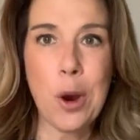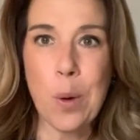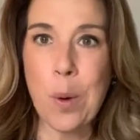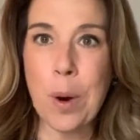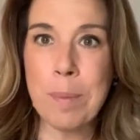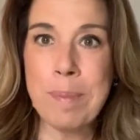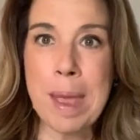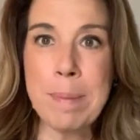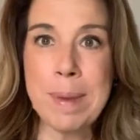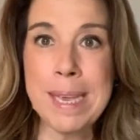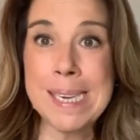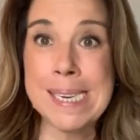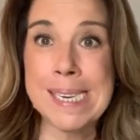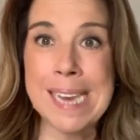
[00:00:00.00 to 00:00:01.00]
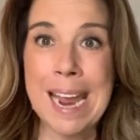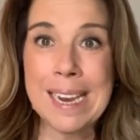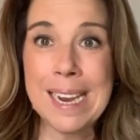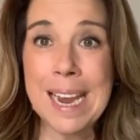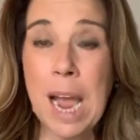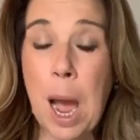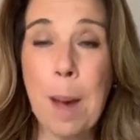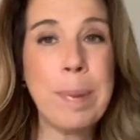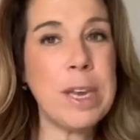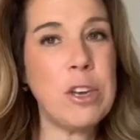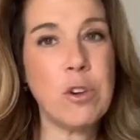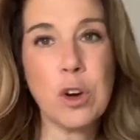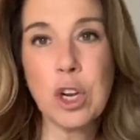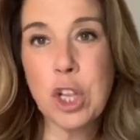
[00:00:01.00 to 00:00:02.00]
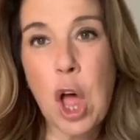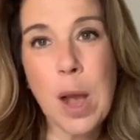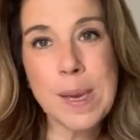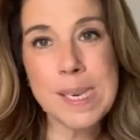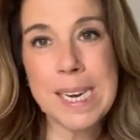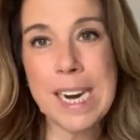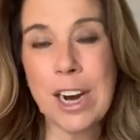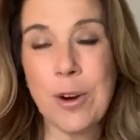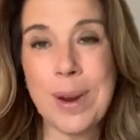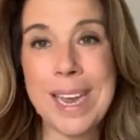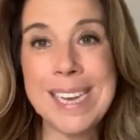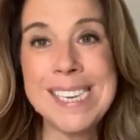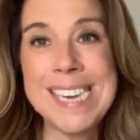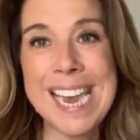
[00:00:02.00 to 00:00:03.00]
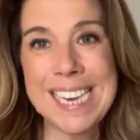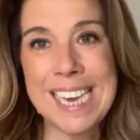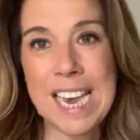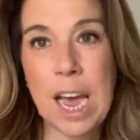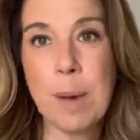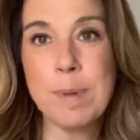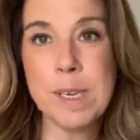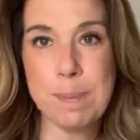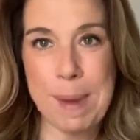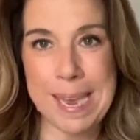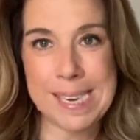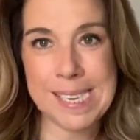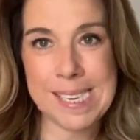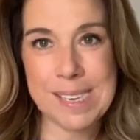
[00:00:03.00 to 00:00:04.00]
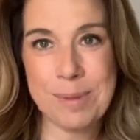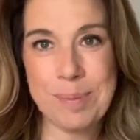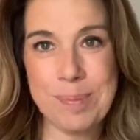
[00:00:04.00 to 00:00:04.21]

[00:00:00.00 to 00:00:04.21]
or maybe standing up in your closet area taking up space.